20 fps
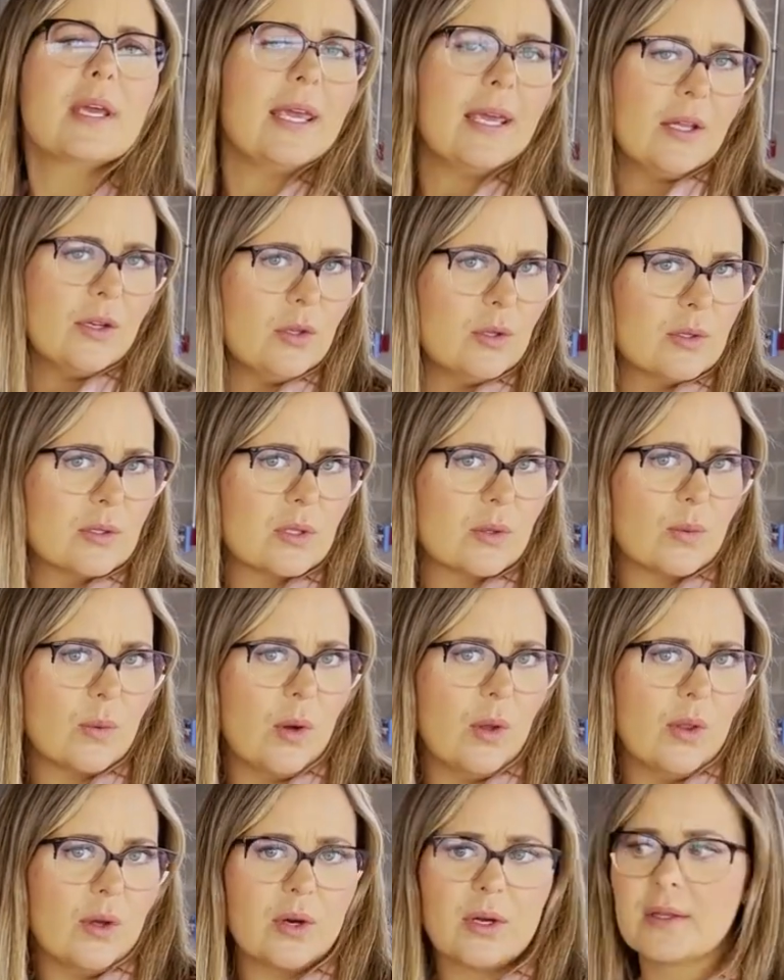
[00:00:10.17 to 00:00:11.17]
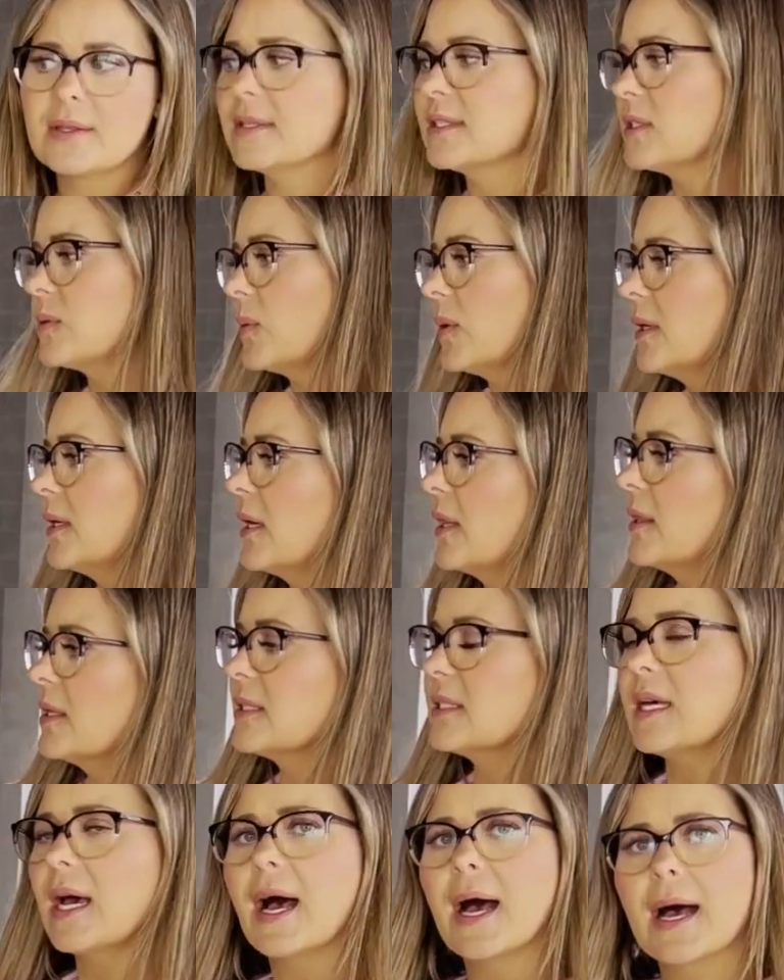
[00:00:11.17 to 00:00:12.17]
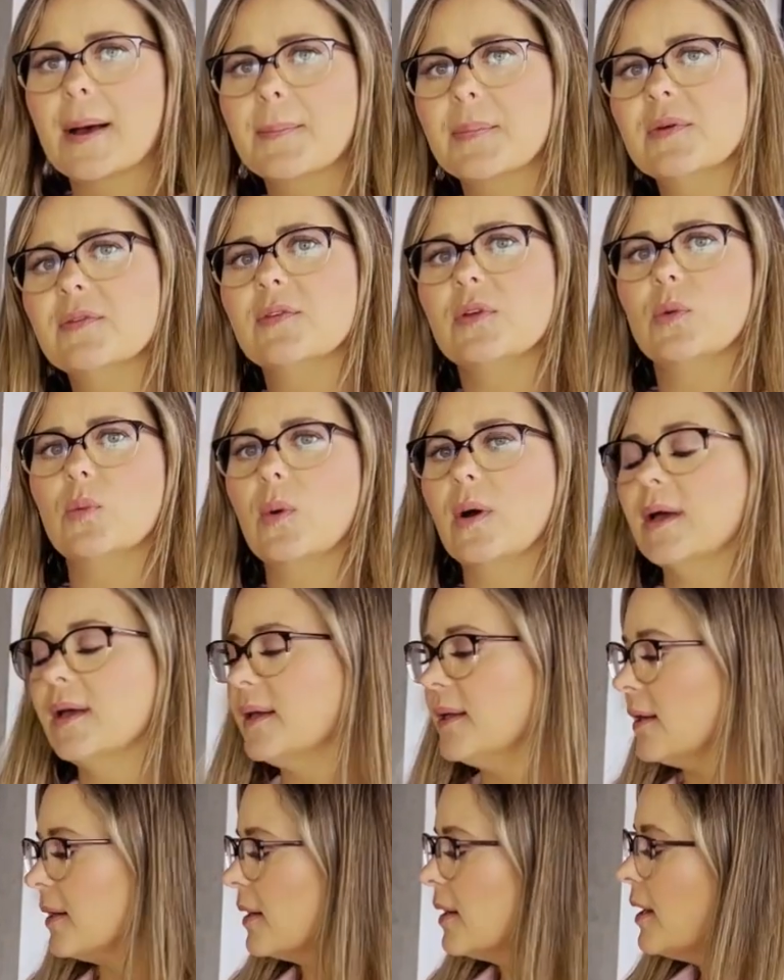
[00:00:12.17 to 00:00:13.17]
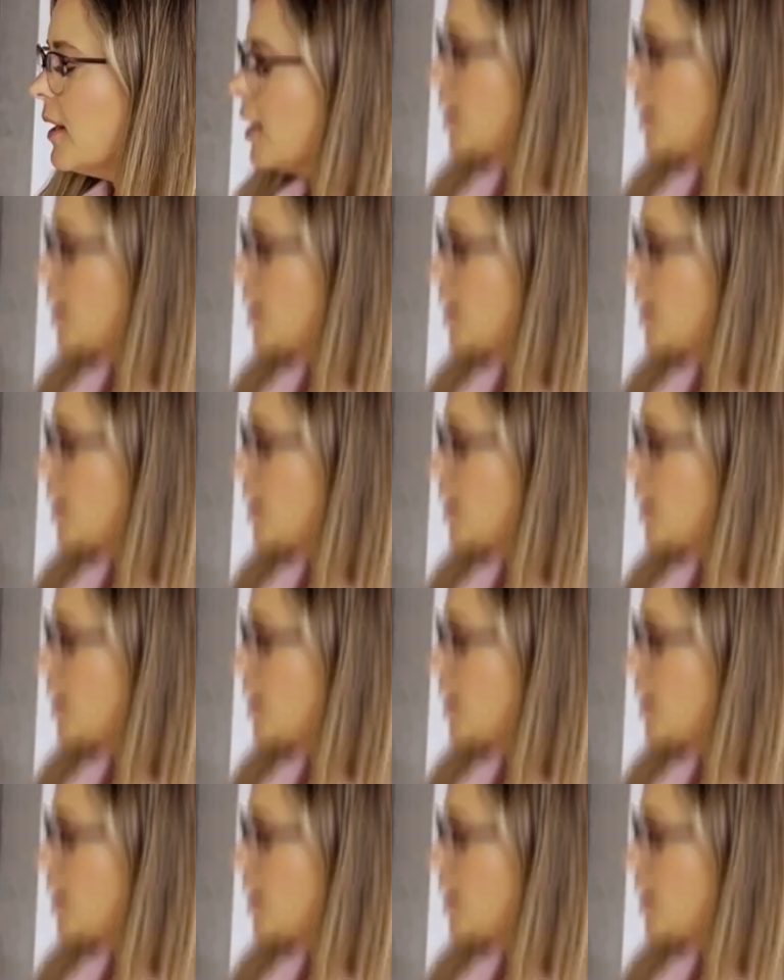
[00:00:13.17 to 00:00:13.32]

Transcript: can use a roller on this one on the top if you want,